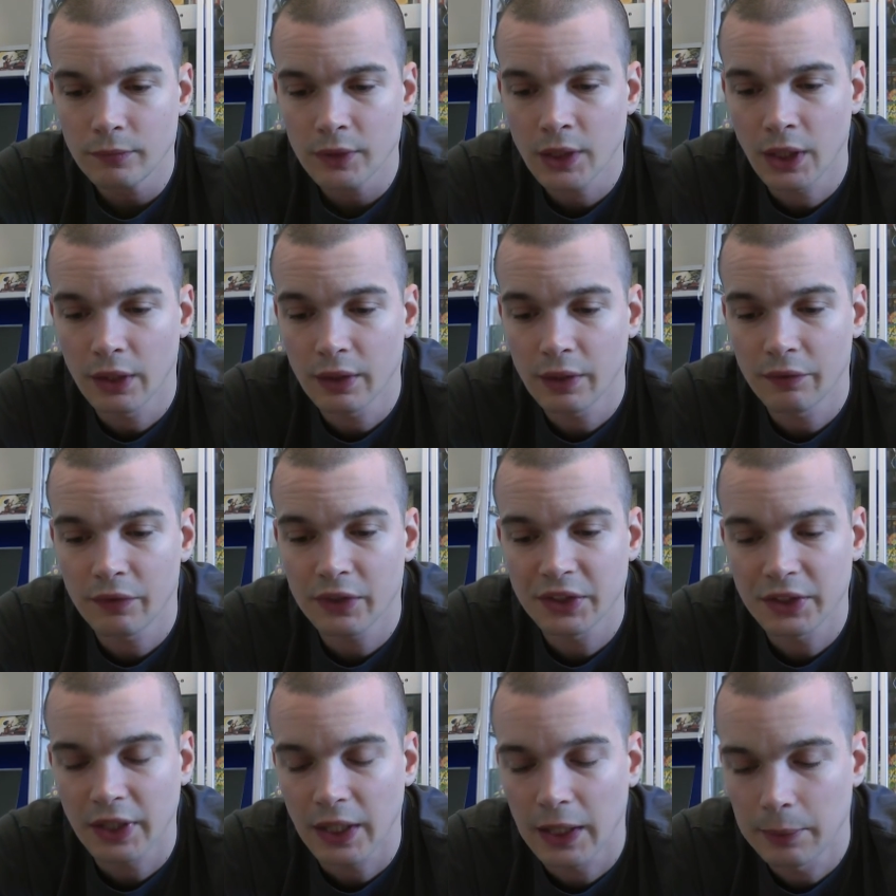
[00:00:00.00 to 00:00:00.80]
And then
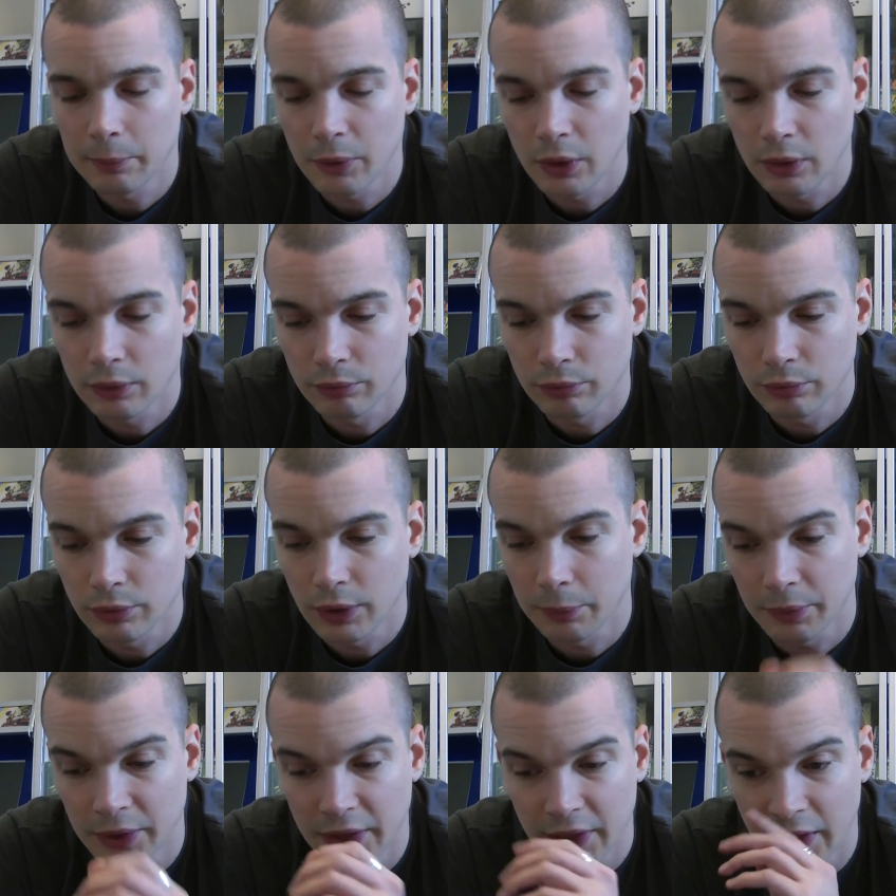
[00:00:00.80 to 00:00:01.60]
this game I've
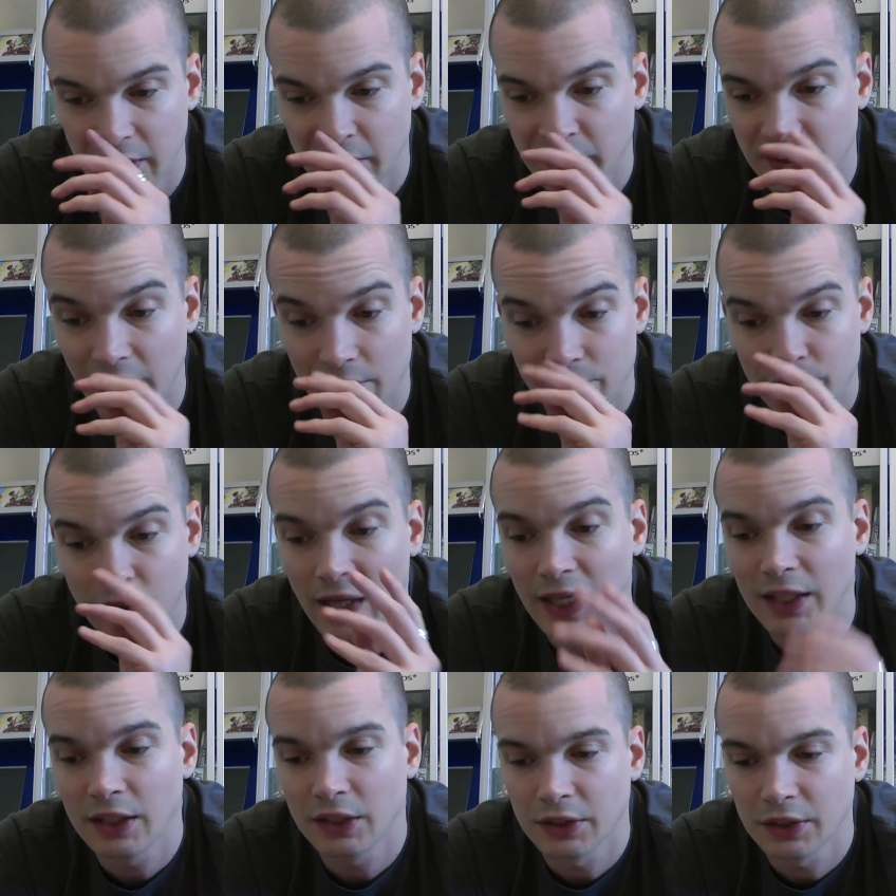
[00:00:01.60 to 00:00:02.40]
really been keen to get for
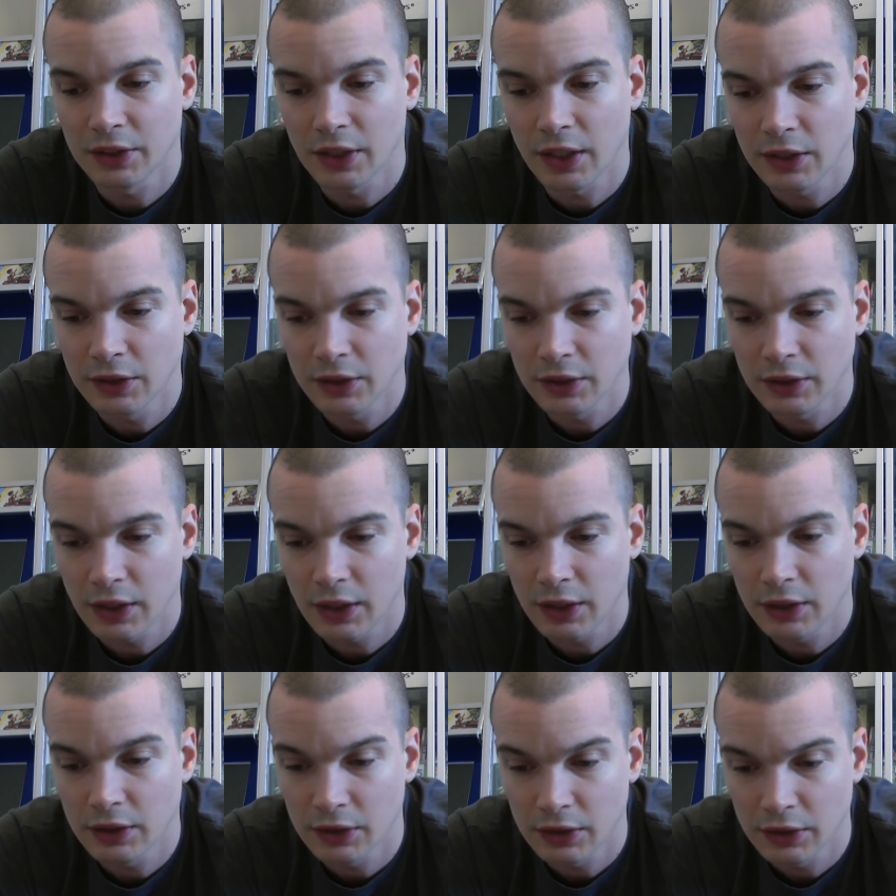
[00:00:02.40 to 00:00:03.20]
ages and ages and
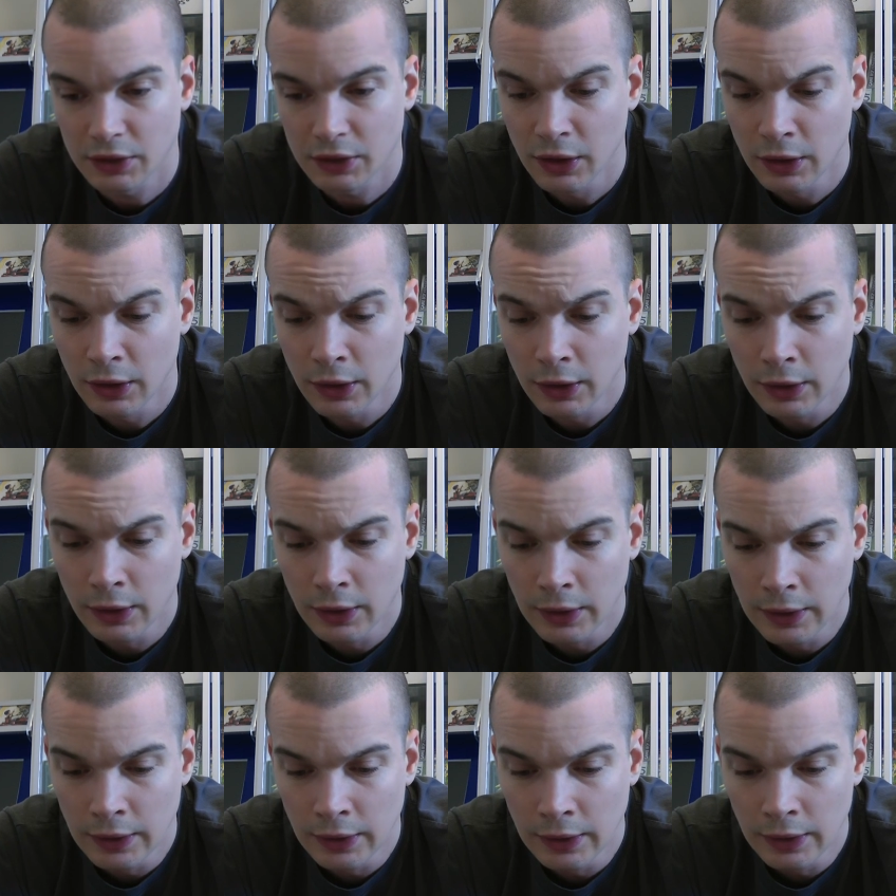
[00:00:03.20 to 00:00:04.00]
ages,
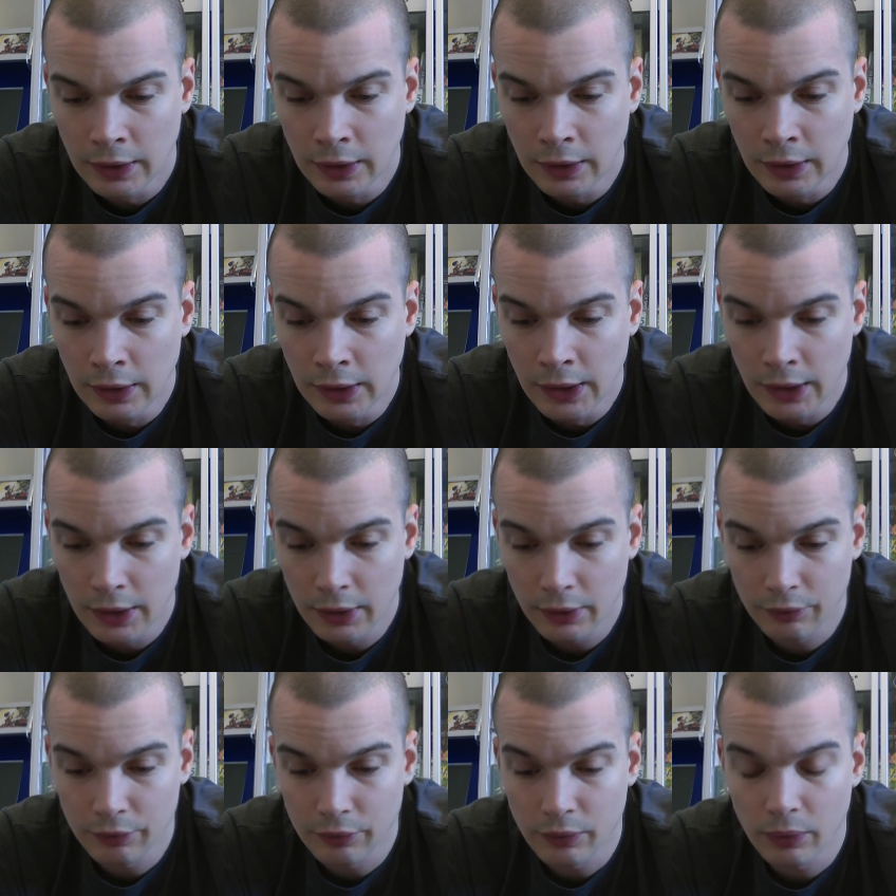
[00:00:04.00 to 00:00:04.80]
and
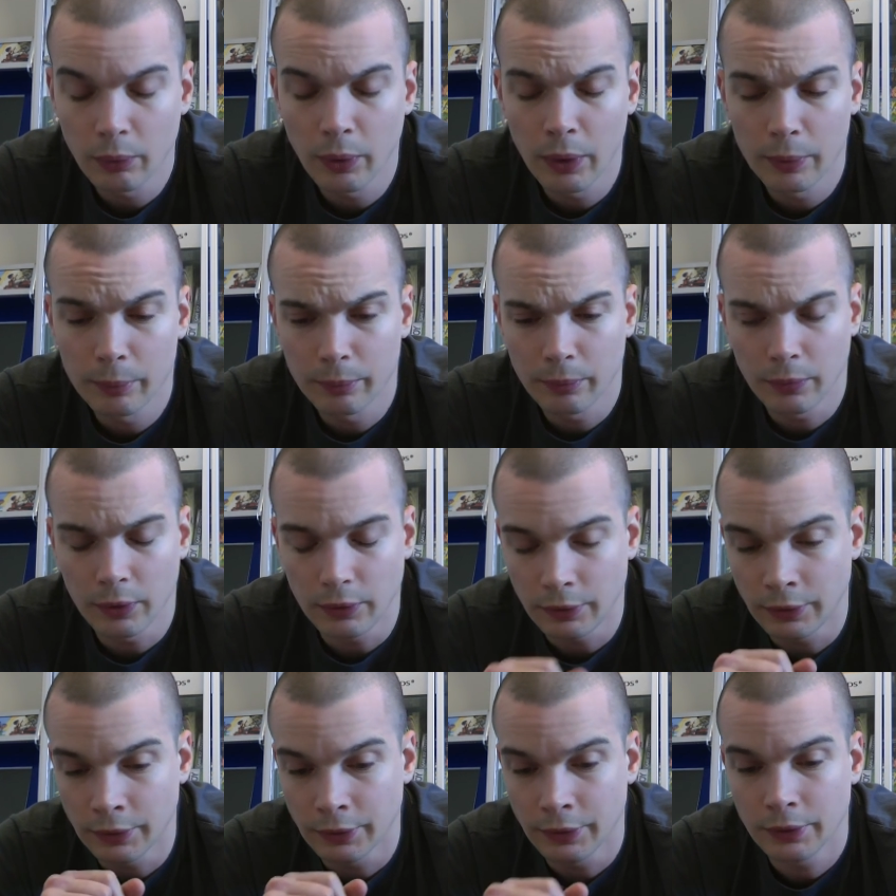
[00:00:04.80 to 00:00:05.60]
I thought I
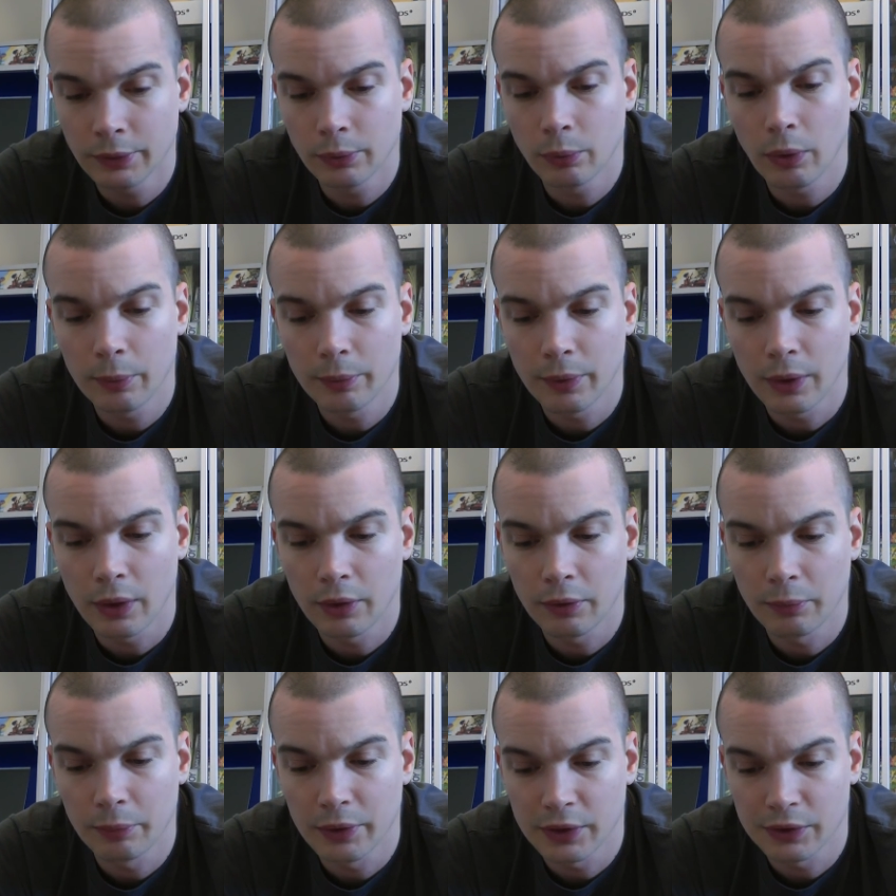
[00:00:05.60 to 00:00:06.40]
won't buy it
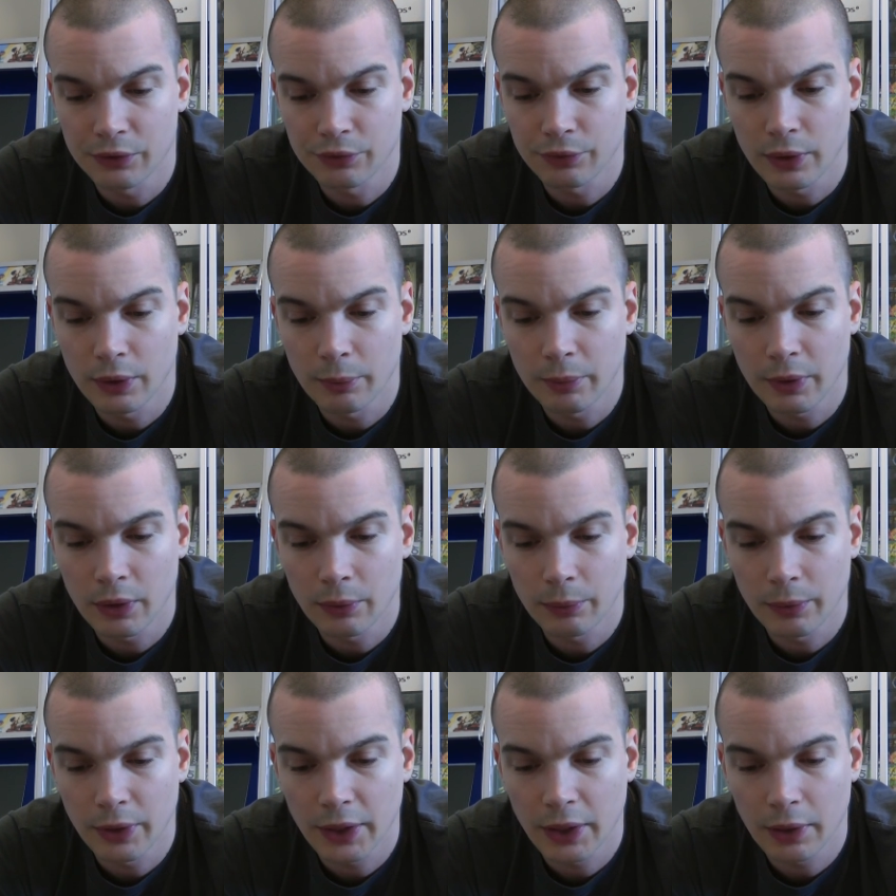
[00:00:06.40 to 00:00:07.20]
on the PS3, I'll buy it
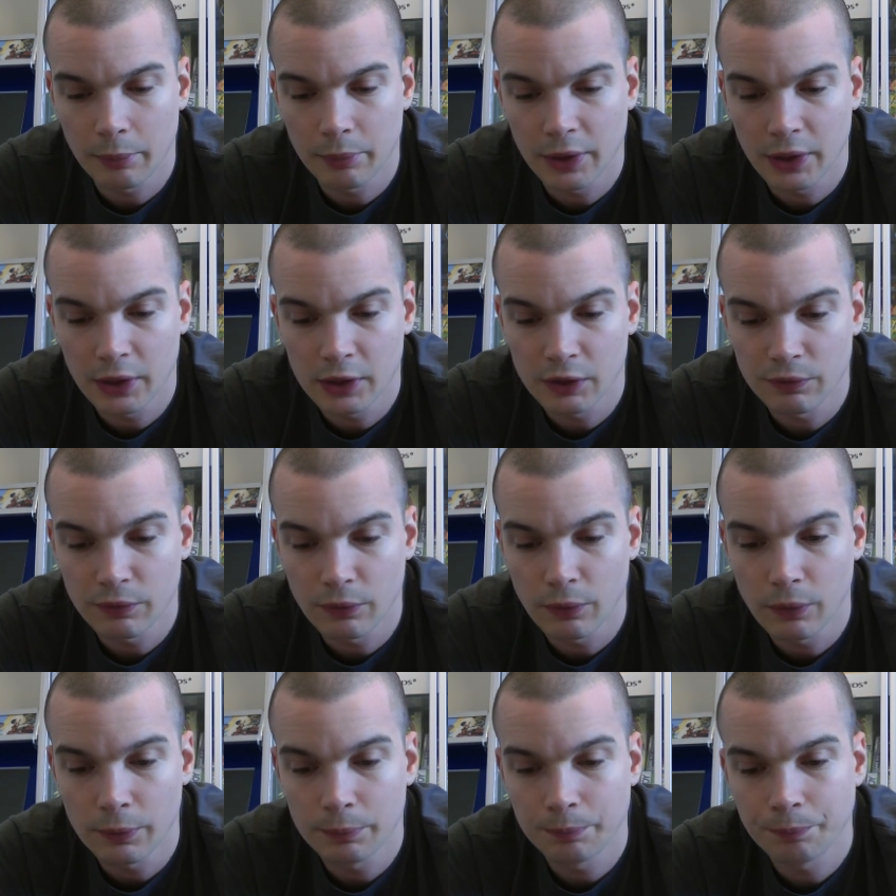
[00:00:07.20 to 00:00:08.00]
when I get a PS4.